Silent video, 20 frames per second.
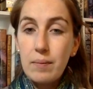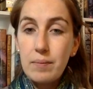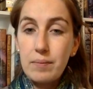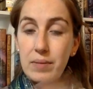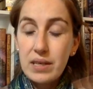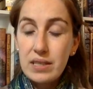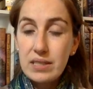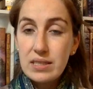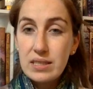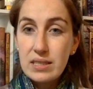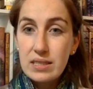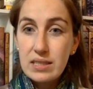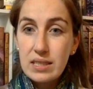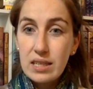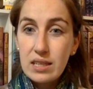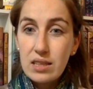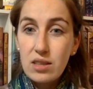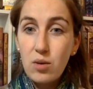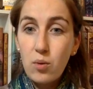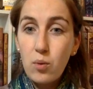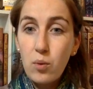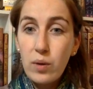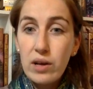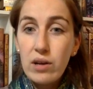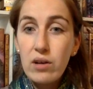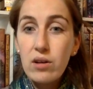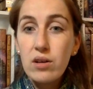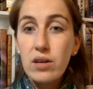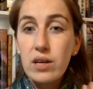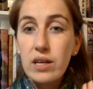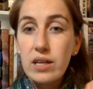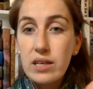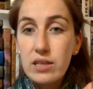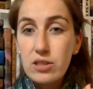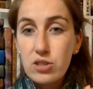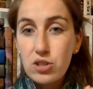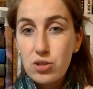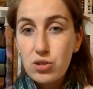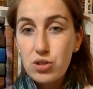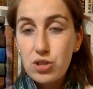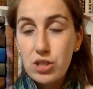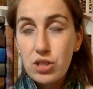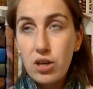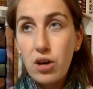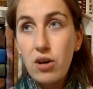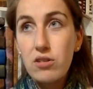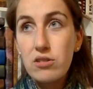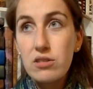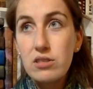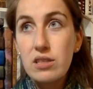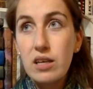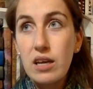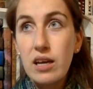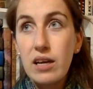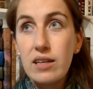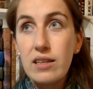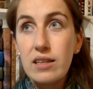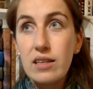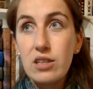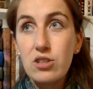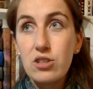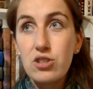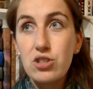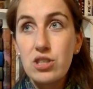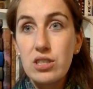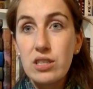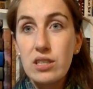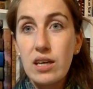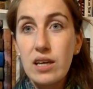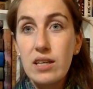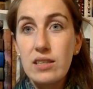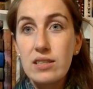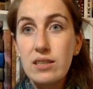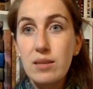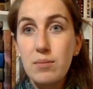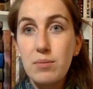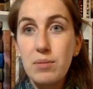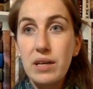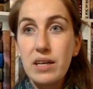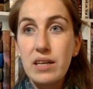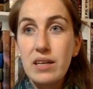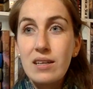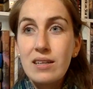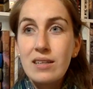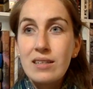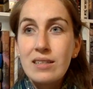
because it's, like, the will, and so she goes, and, like, she ends up, like,